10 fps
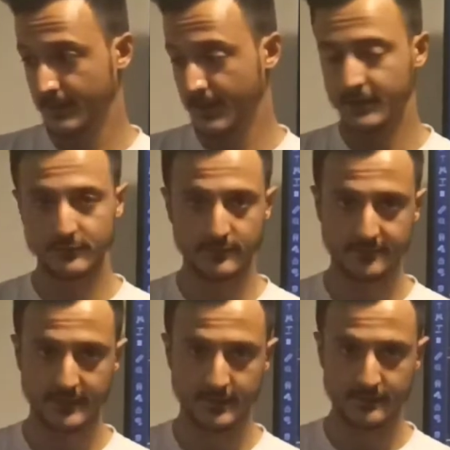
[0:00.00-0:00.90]
as I was
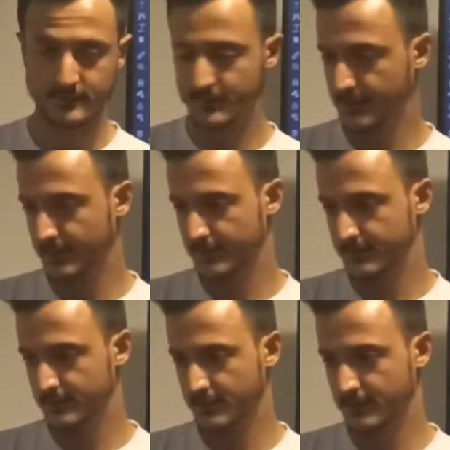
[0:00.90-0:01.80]
saying in
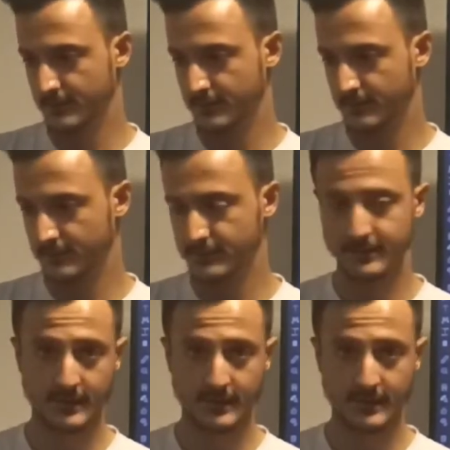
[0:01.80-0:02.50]
the